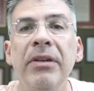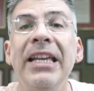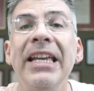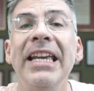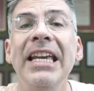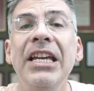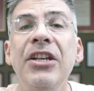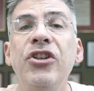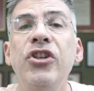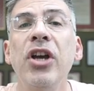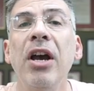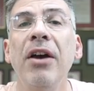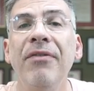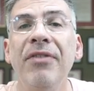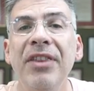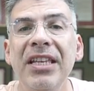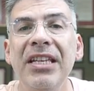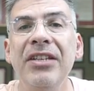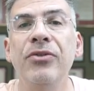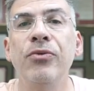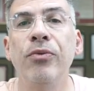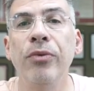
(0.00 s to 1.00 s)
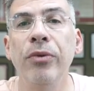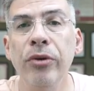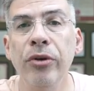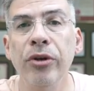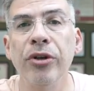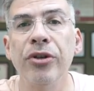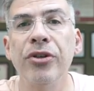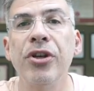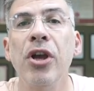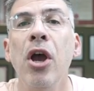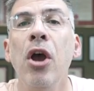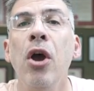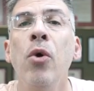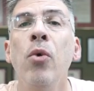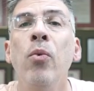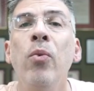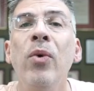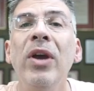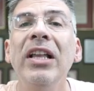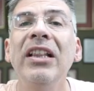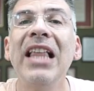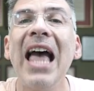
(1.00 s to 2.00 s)
Each of these routers
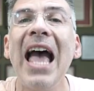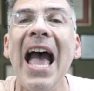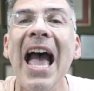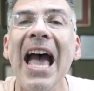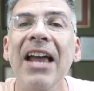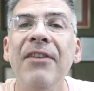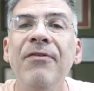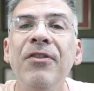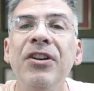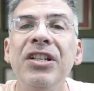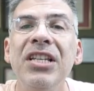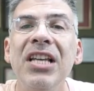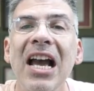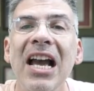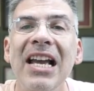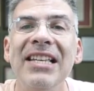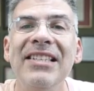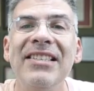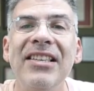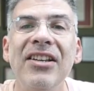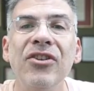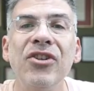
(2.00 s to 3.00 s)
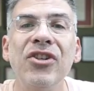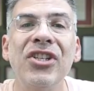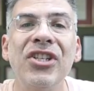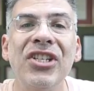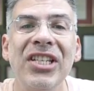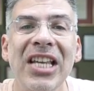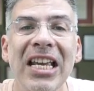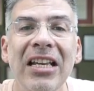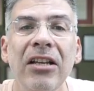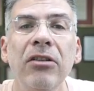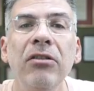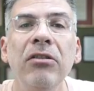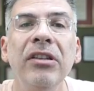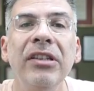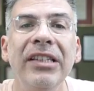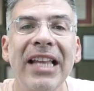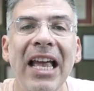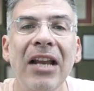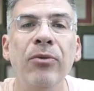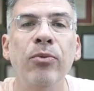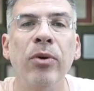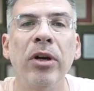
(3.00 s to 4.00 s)
will advertise their single
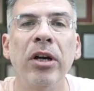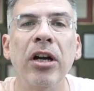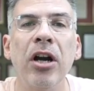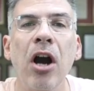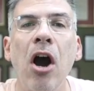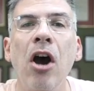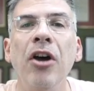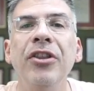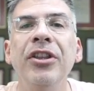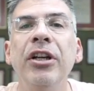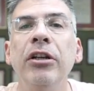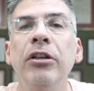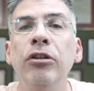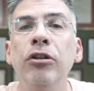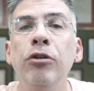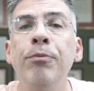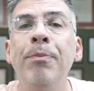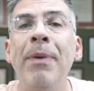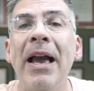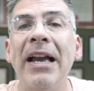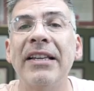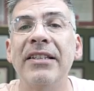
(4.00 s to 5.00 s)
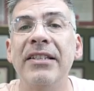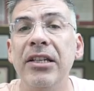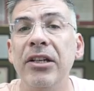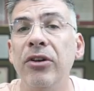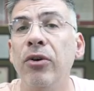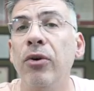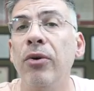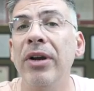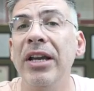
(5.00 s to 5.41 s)
network on their loopback zero